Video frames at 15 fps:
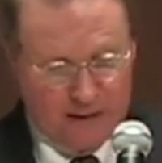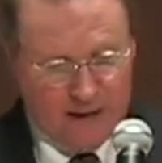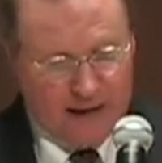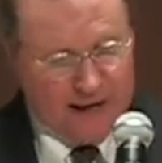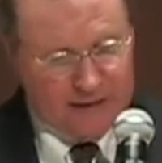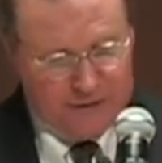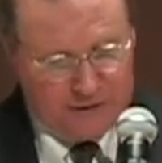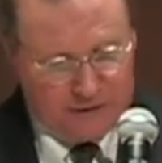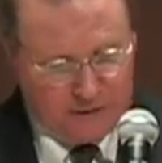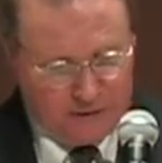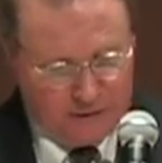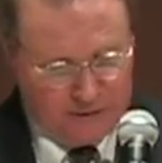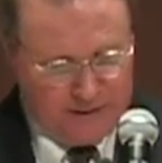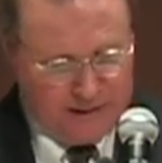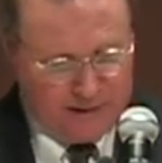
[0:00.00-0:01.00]
Had she
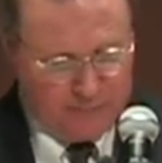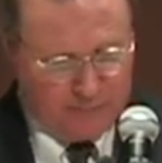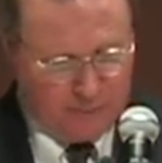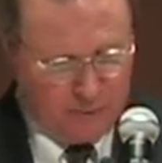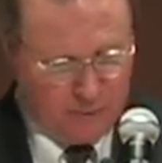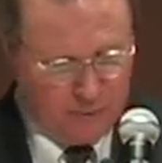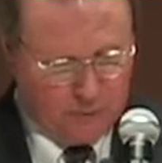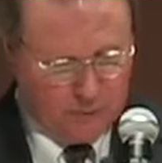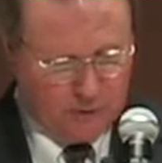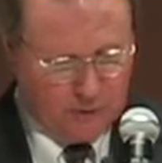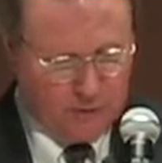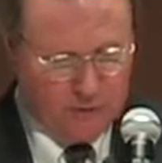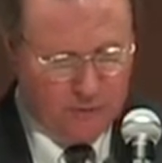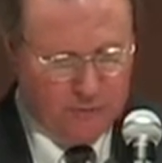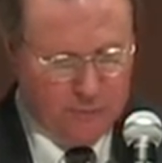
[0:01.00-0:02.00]
hauled that bowl
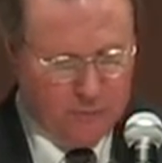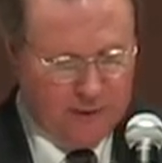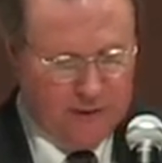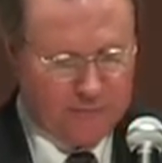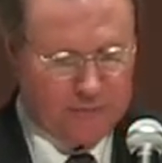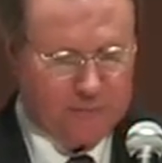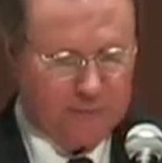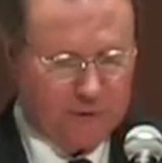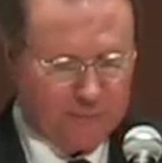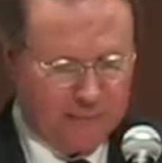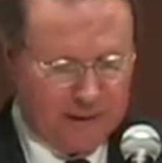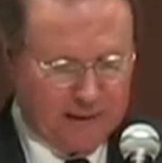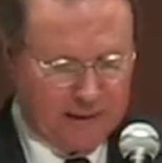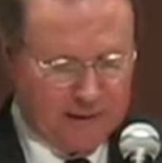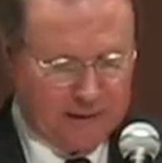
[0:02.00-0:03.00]
all the way from
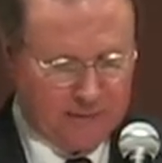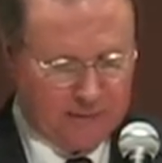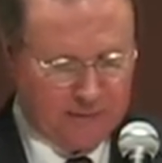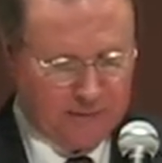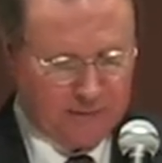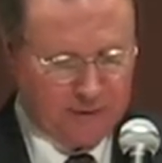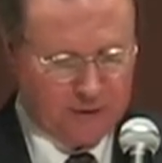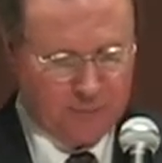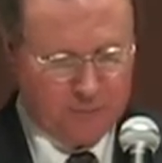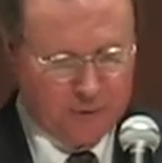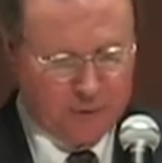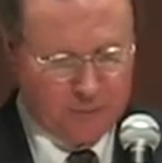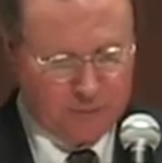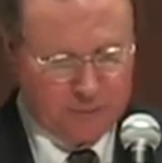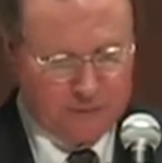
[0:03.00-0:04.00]
Japan on a
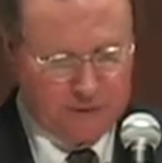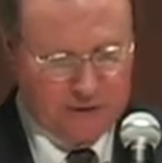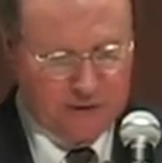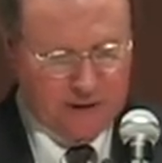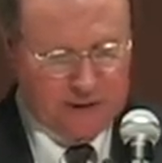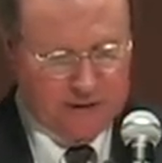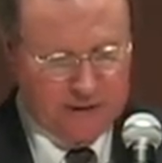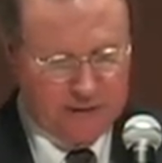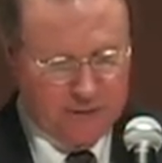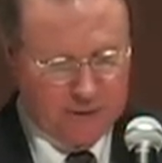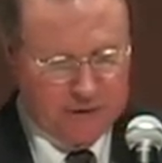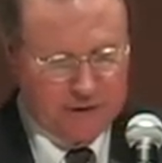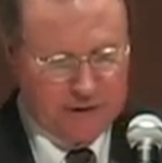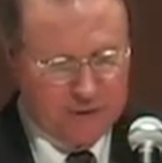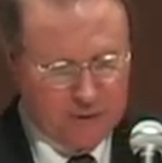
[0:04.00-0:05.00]
pilgrimage neither
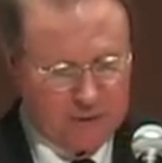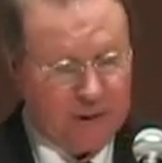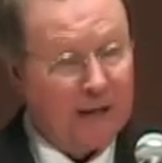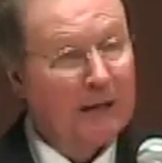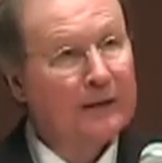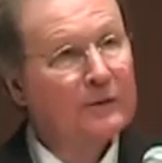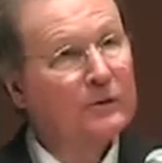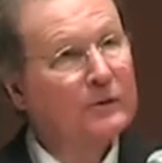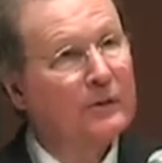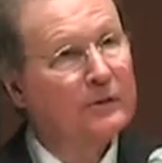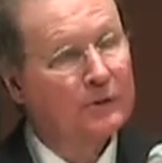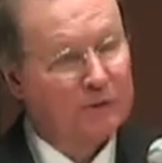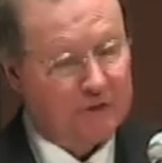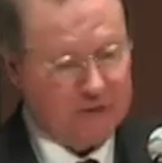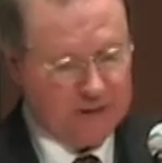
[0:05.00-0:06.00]
she nor I could
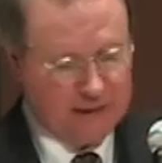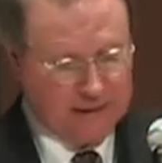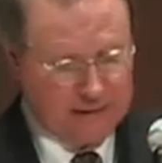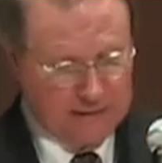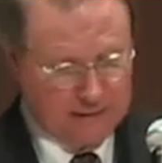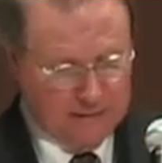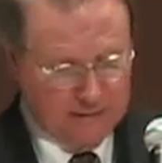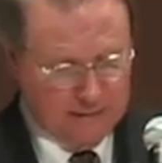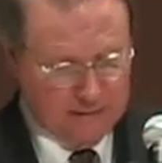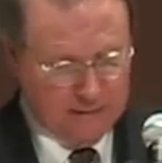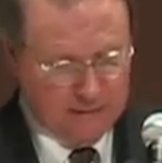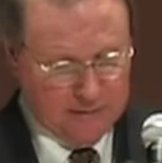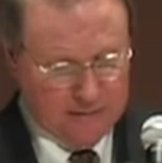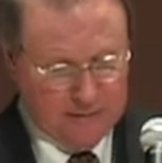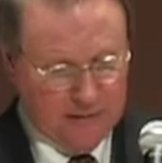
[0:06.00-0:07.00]
understand?
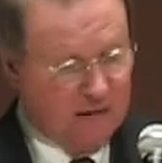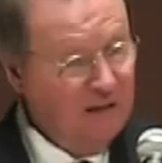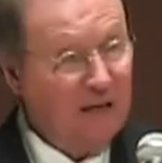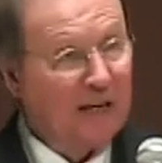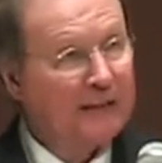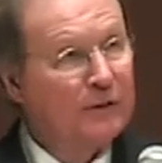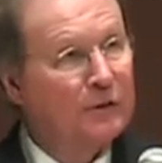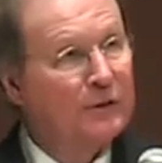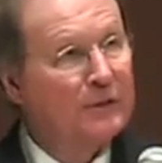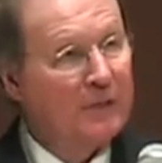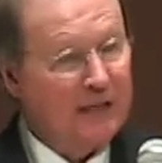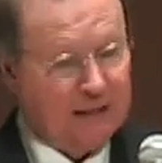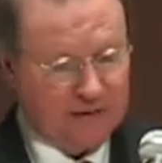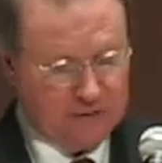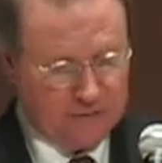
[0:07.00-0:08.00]
I couldn't
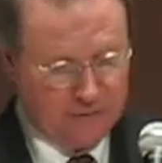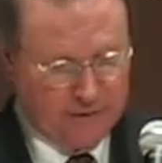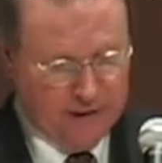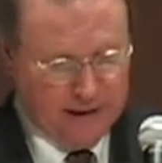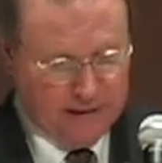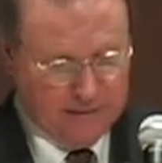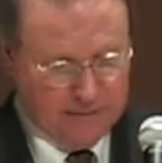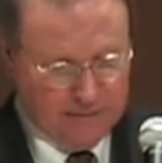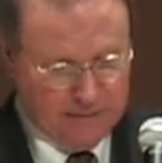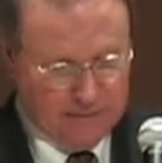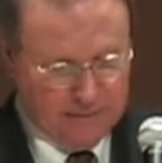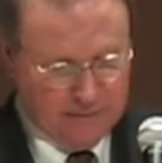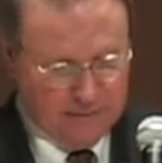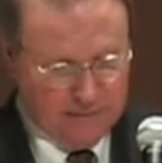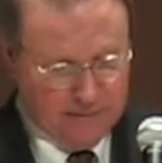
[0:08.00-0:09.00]
ask her that.
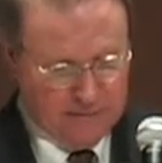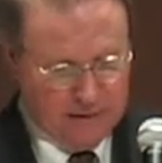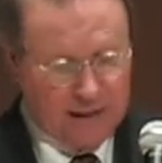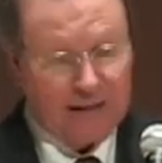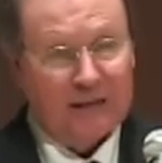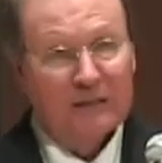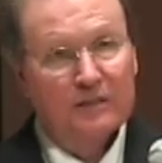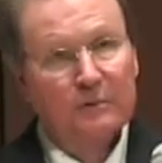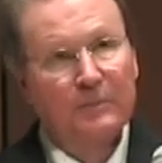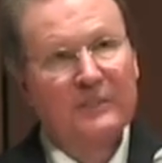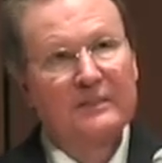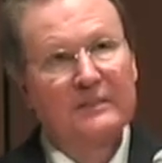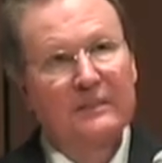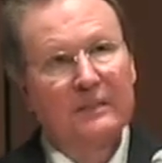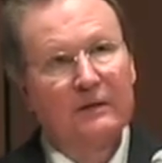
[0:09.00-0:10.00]
I asked
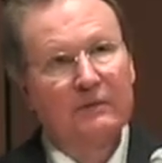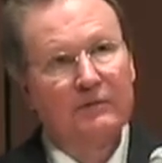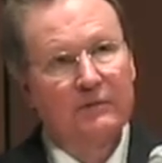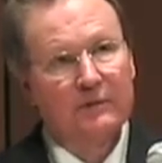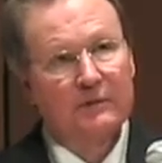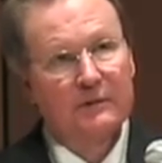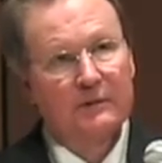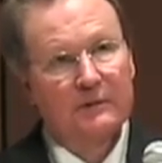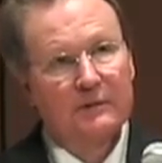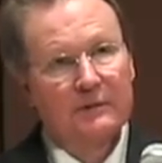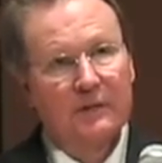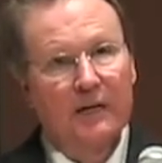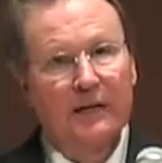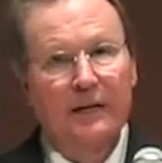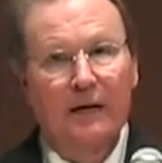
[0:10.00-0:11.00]
myself,
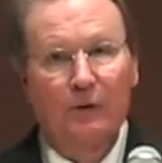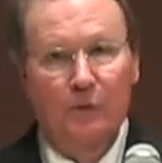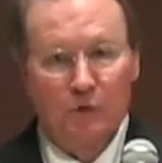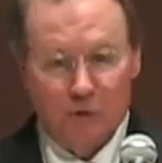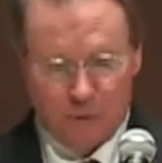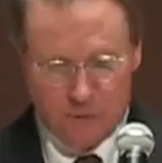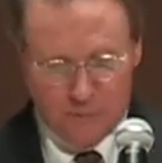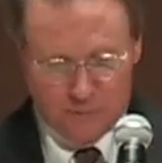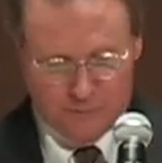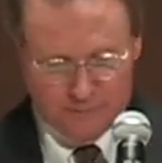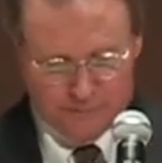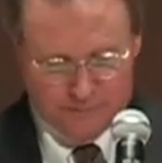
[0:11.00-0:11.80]
and now you.